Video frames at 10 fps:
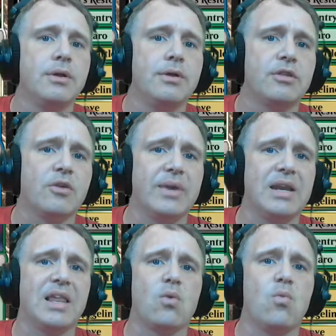So we
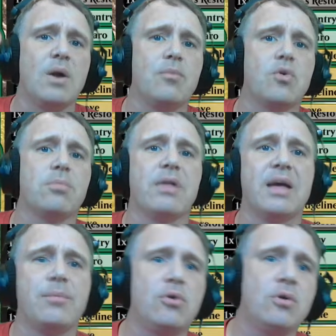need, like, one more
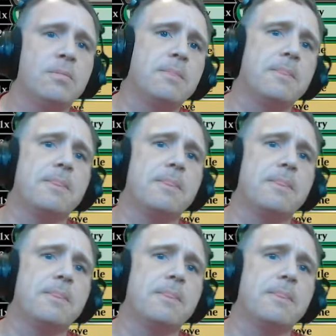playable.